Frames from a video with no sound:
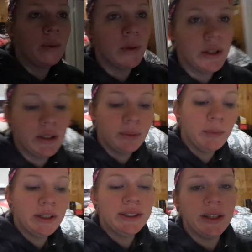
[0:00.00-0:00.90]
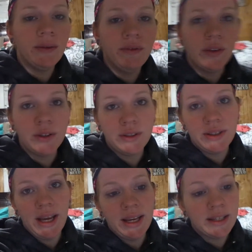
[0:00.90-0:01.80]
work must come first,
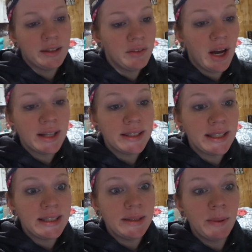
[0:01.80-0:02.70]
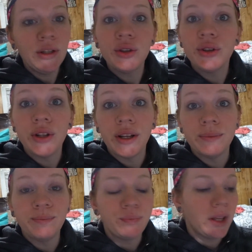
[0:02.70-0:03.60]
and I've got to get these pictures
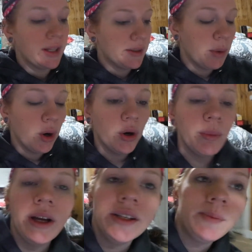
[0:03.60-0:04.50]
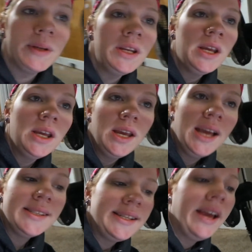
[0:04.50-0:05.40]
done. And tomorrow my husband
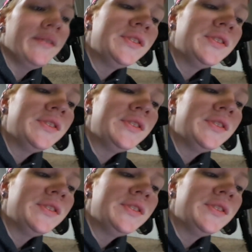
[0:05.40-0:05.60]
has to have